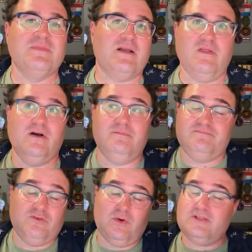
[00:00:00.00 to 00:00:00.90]
Although,
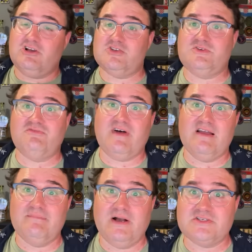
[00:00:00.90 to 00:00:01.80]
if you want to toss me
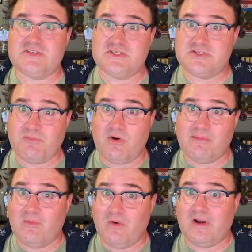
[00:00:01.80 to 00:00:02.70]
$5 to support
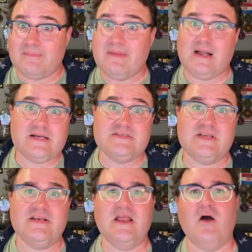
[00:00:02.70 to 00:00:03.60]
my work, I'm not going to
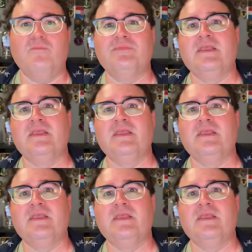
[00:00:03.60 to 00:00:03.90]
say no.